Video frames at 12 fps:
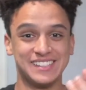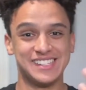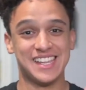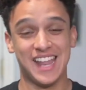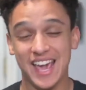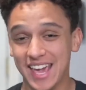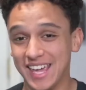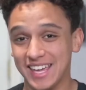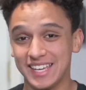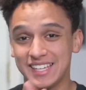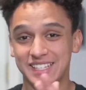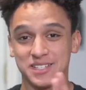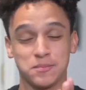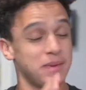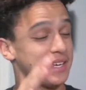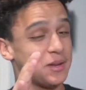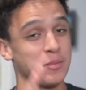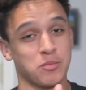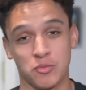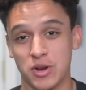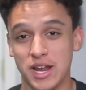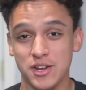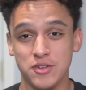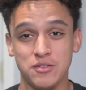Today, I'm making a
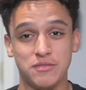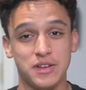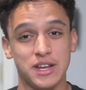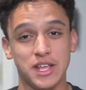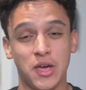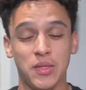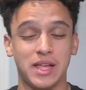brand new video